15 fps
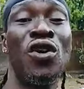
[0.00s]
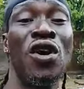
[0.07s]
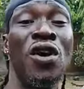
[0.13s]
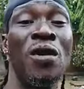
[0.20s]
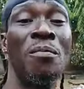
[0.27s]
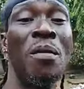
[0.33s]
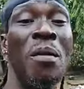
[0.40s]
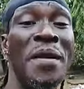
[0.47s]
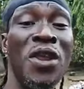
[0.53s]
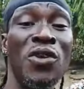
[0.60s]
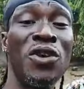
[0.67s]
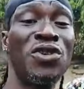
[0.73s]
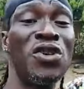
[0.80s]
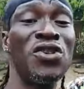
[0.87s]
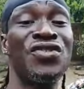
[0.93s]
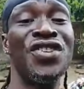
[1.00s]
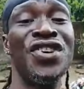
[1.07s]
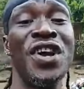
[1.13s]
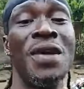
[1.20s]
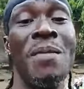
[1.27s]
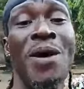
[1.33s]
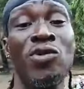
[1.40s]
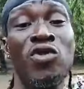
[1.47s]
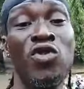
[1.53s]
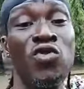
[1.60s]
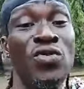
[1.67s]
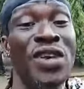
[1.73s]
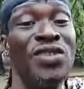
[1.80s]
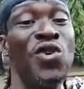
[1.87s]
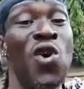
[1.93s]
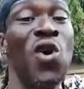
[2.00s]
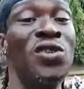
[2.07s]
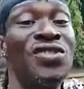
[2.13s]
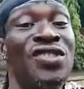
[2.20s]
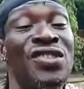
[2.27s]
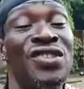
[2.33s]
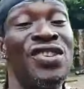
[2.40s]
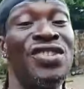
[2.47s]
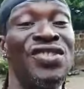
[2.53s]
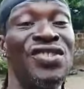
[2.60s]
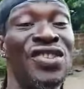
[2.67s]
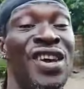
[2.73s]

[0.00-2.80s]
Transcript: But men not just think about you, they say all things this.